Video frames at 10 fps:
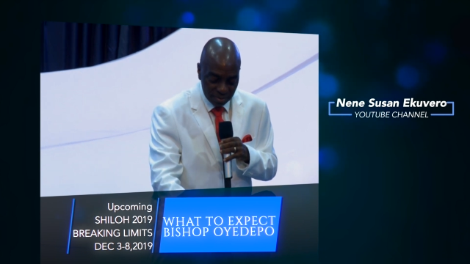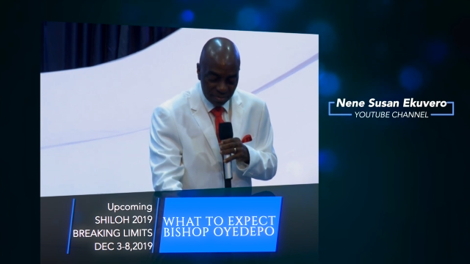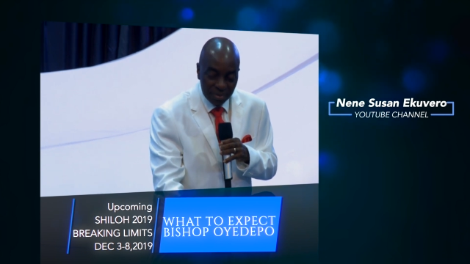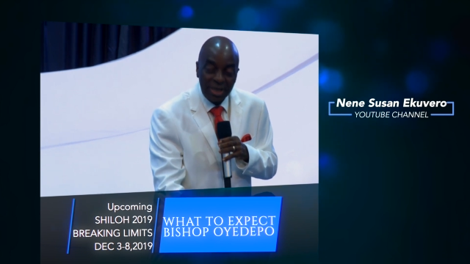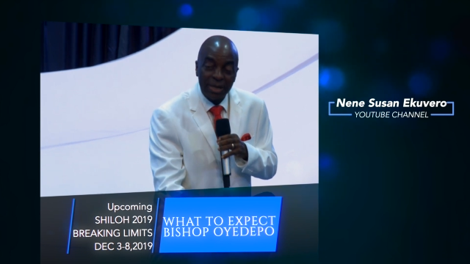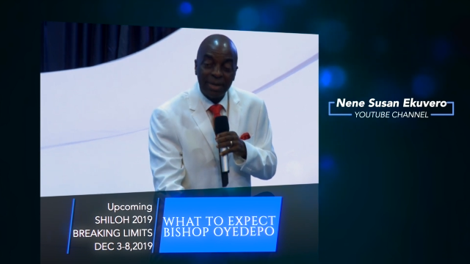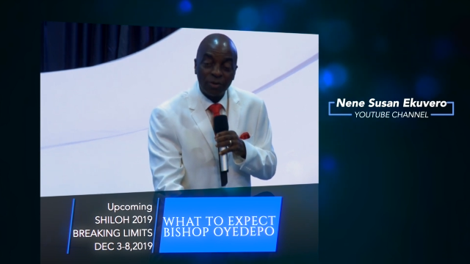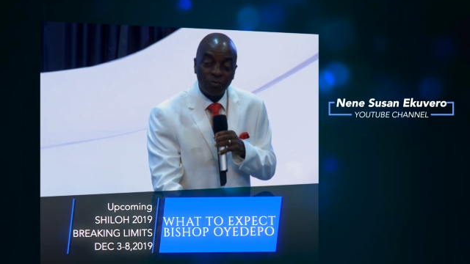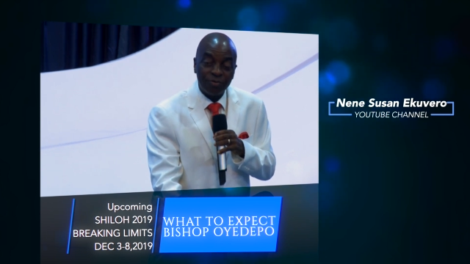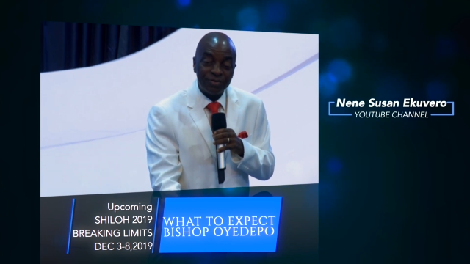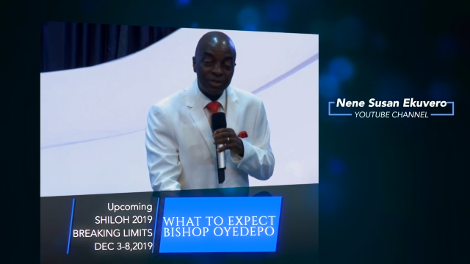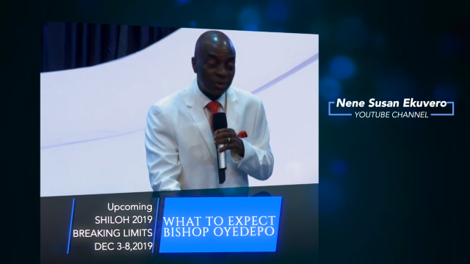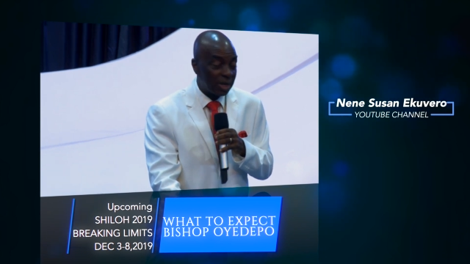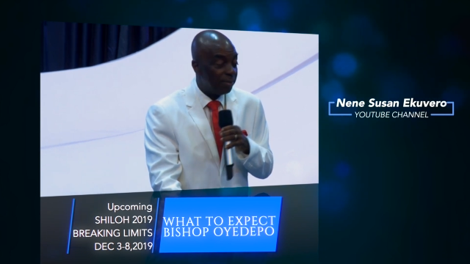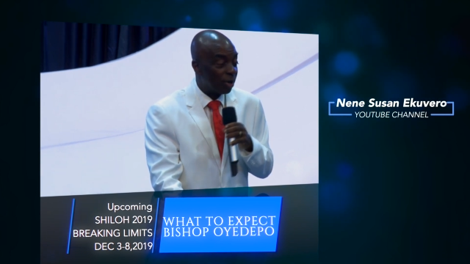Bring him down to 50 so
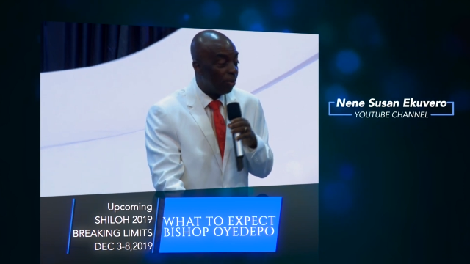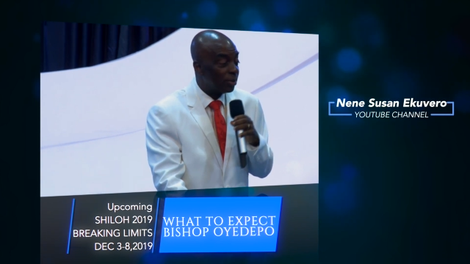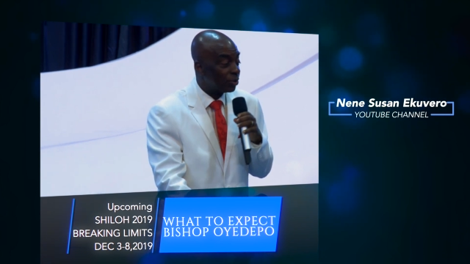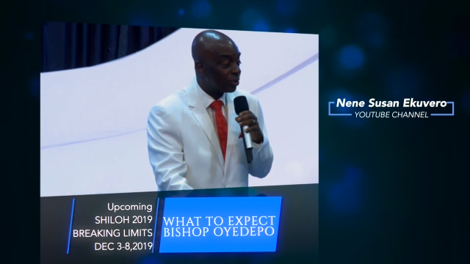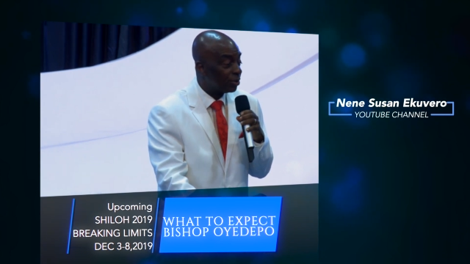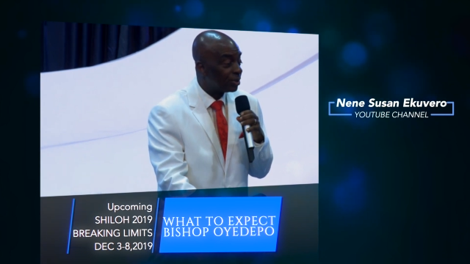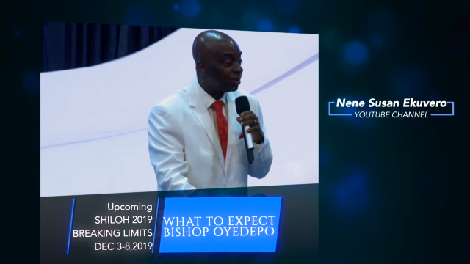he can be coming to church.